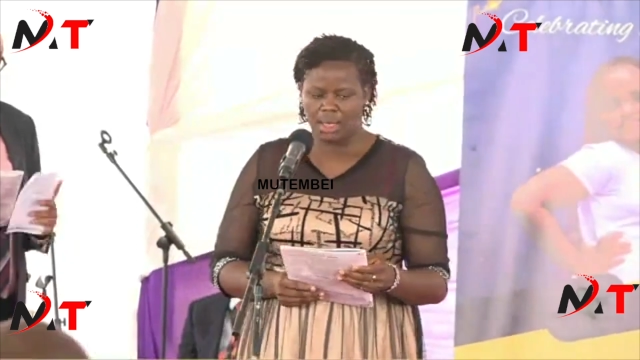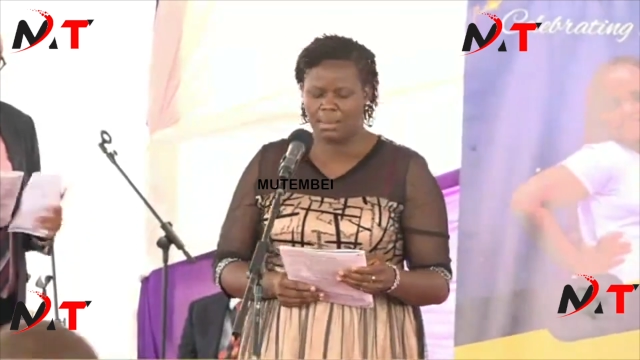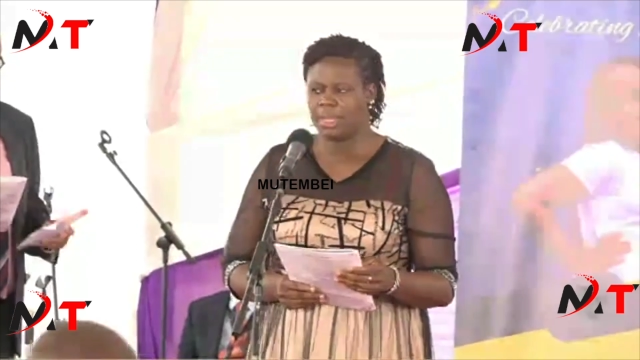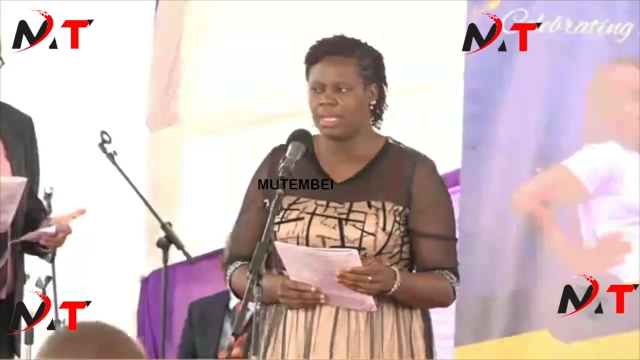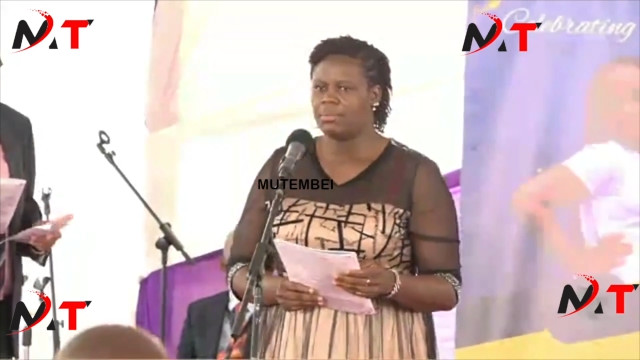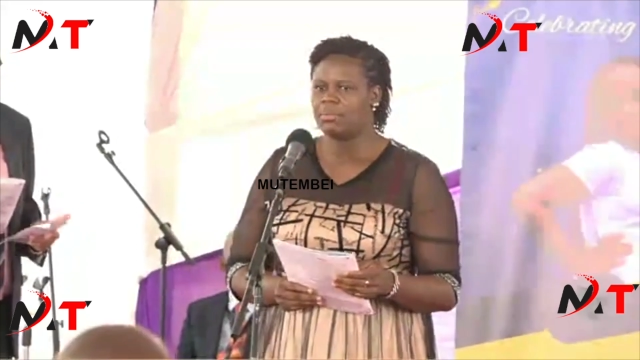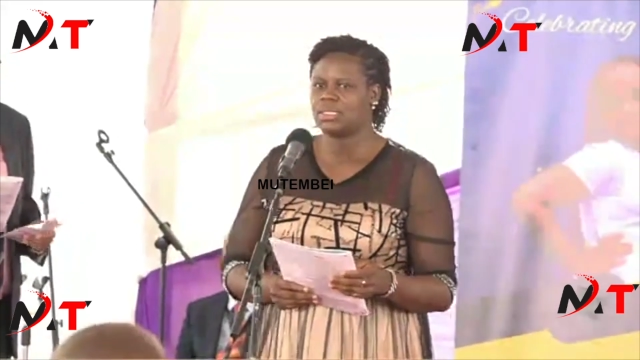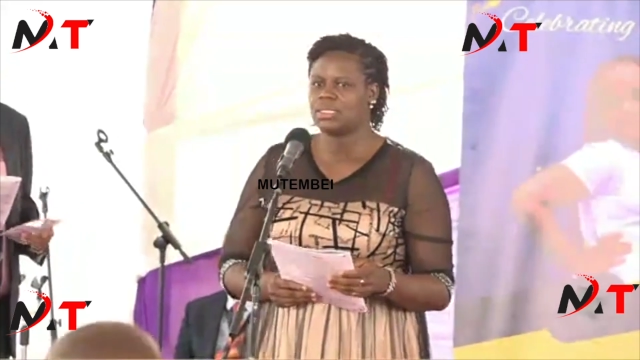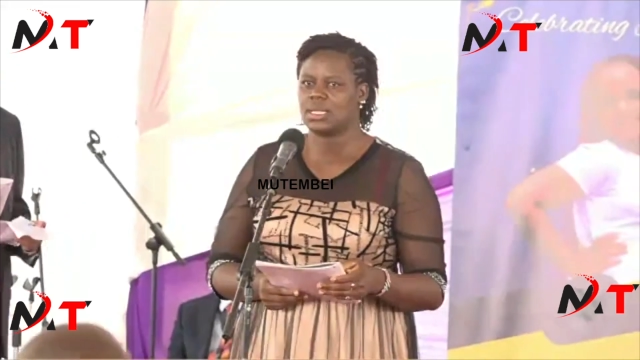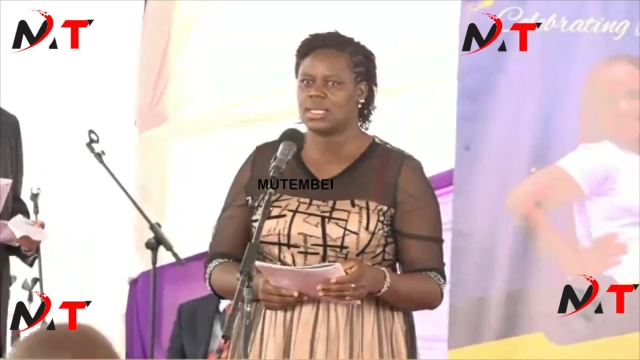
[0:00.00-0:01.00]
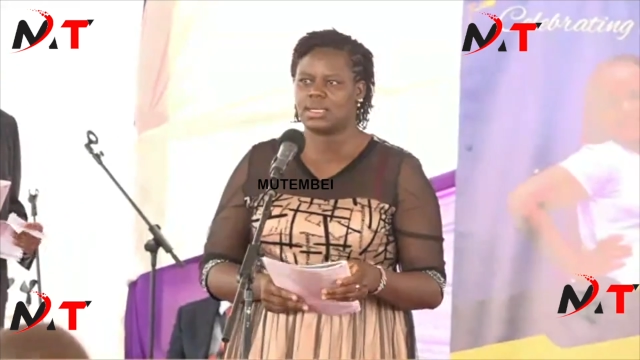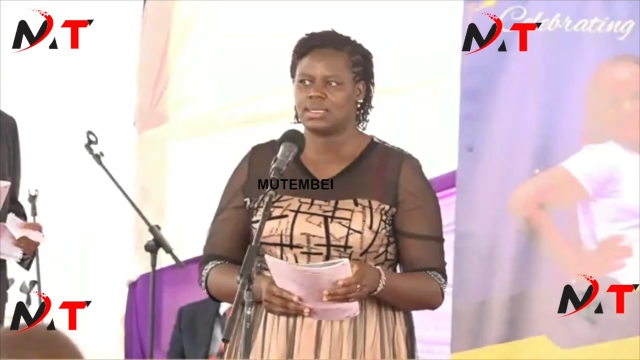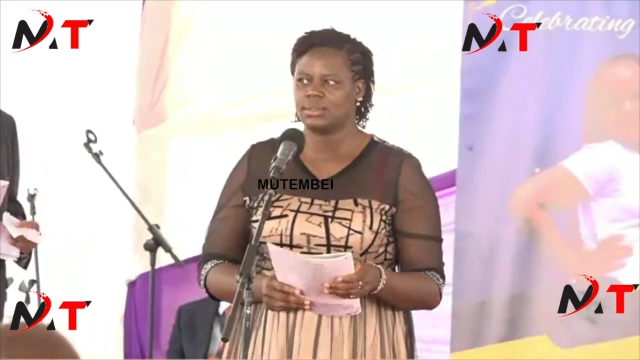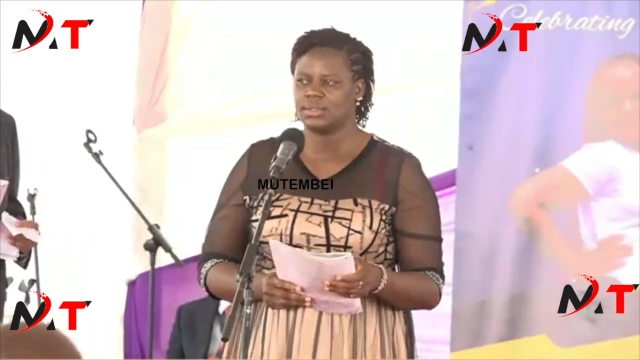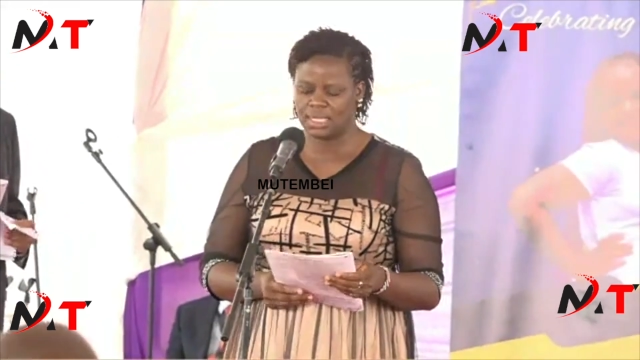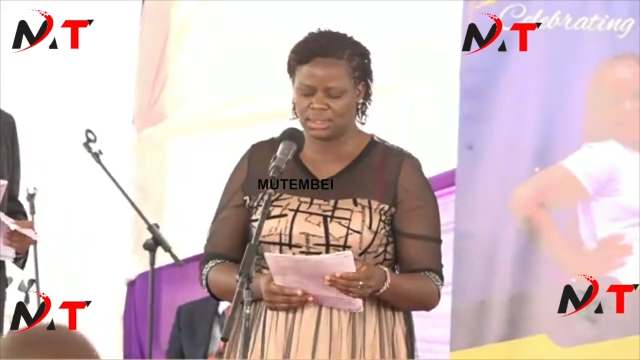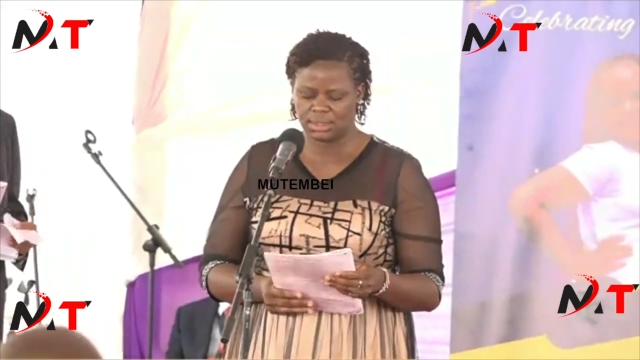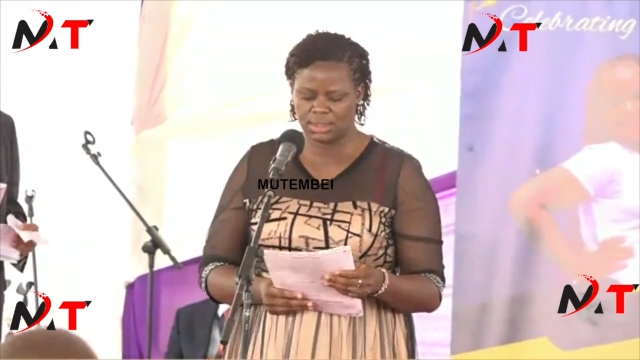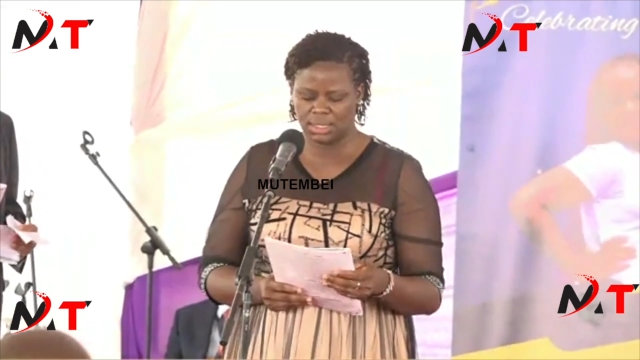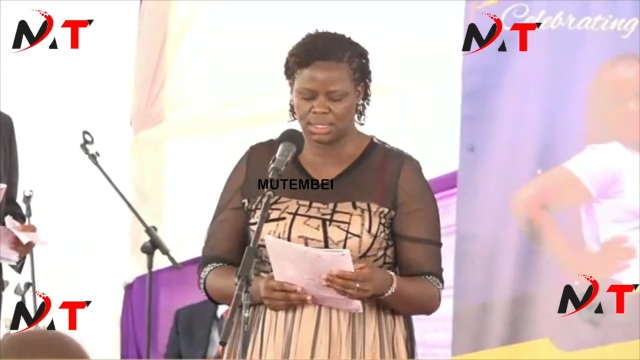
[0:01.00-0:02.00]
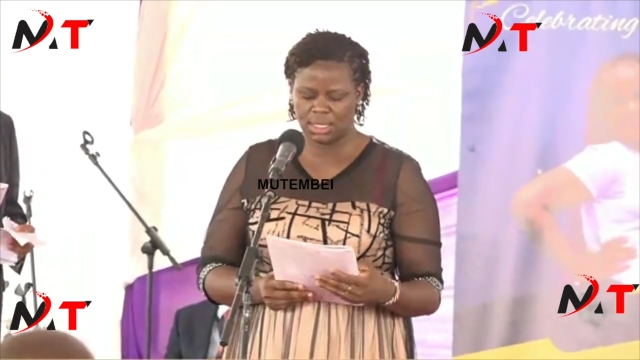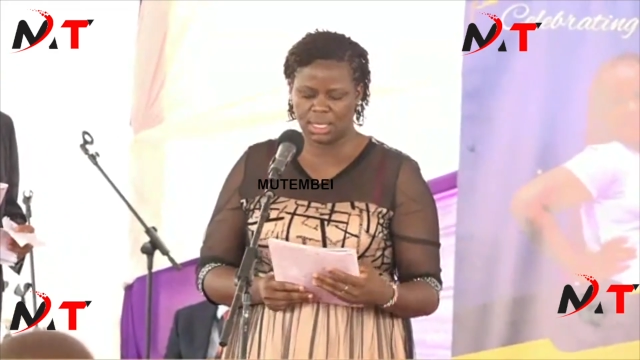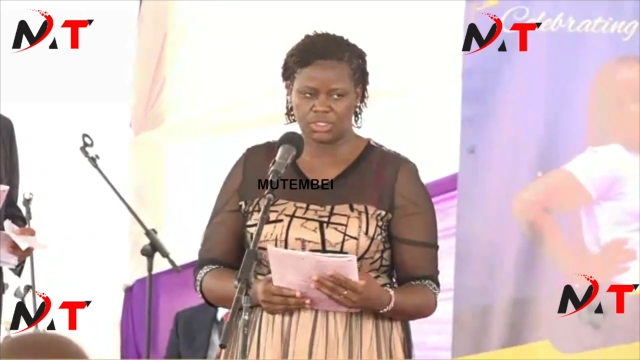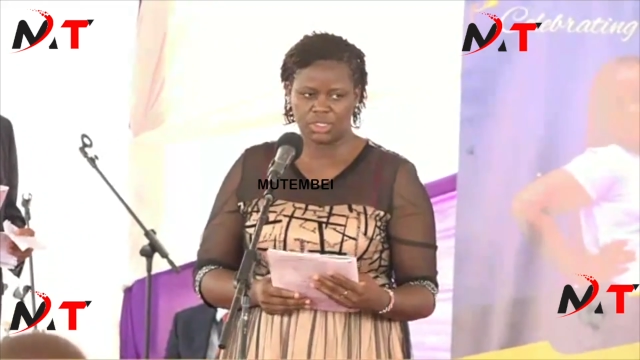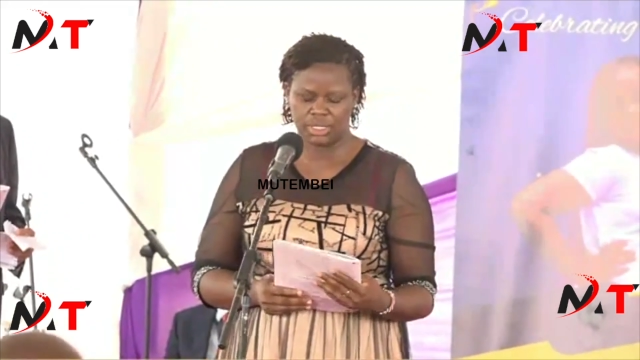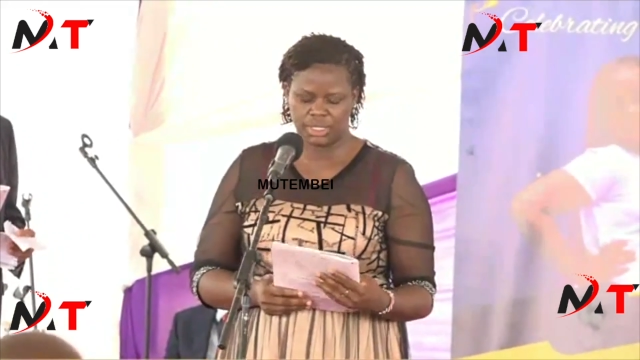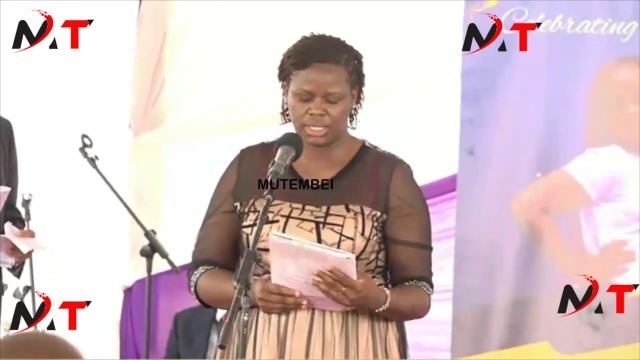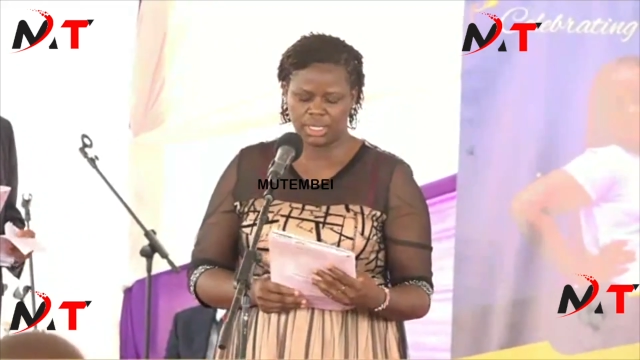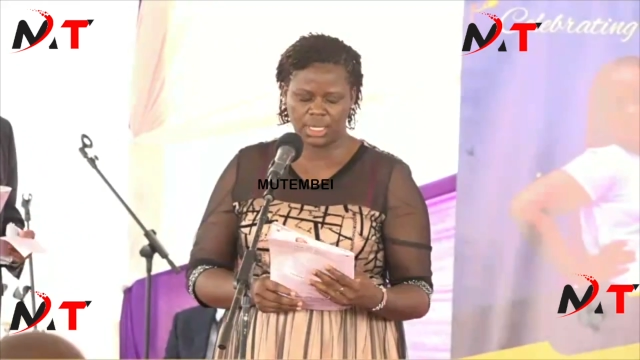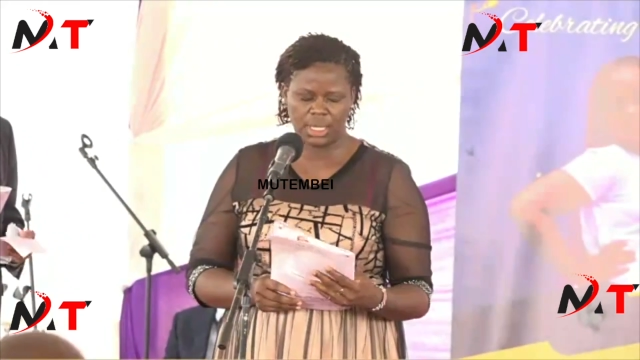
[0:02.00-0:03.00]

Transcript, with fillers: My name is uh, Nancy Gacheri.